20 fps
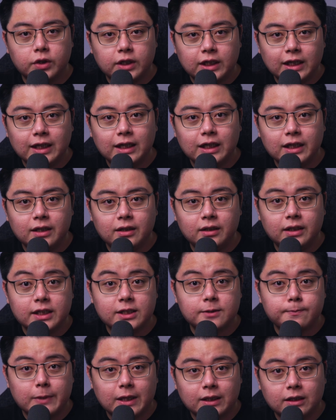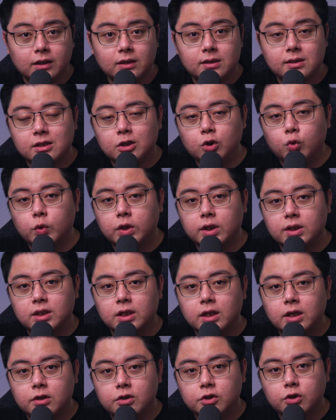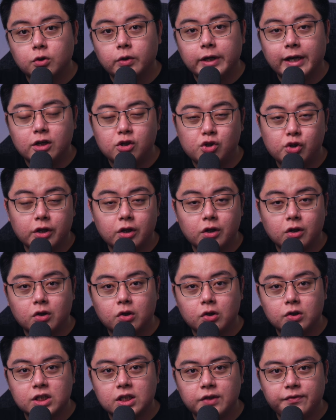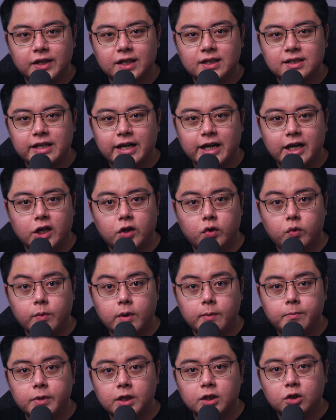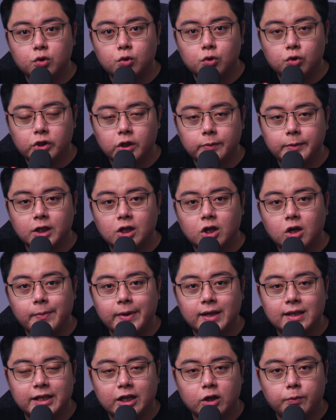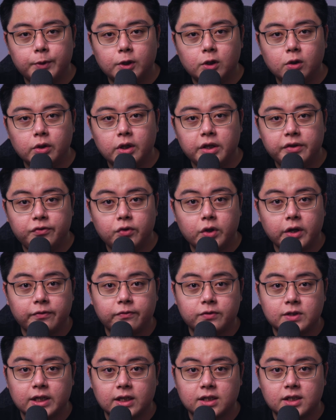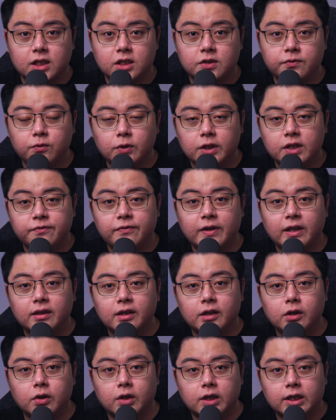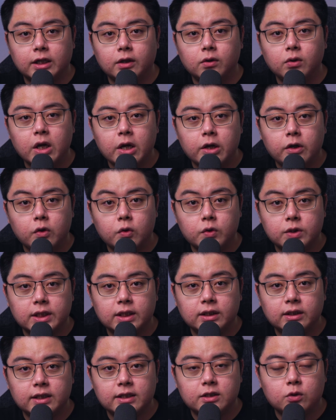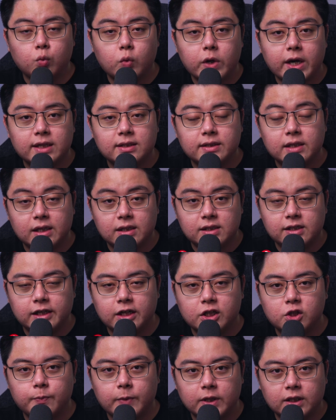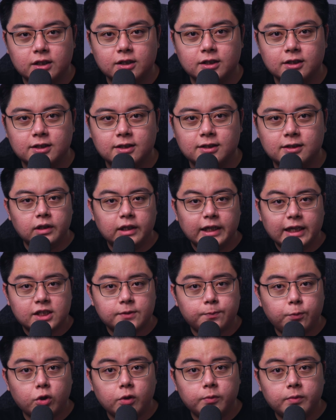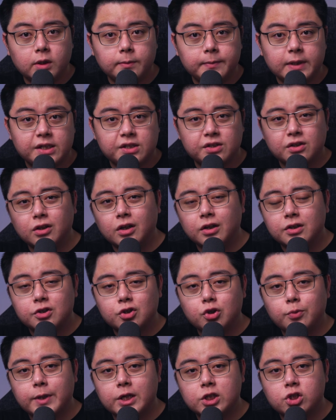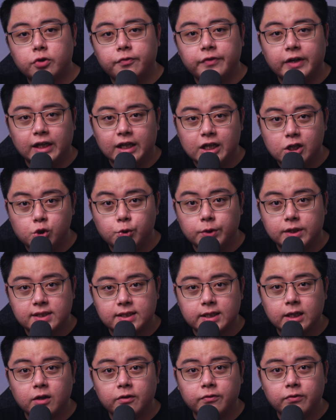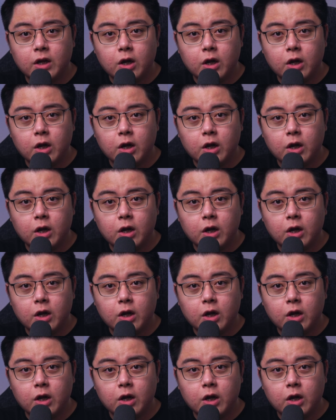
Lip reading: clearly this method still works. So enjoy your cost savings and remember to drop a comment down below if you have successfully funded your account using this Wise ACH method. The next problem is not so much of an issue itself,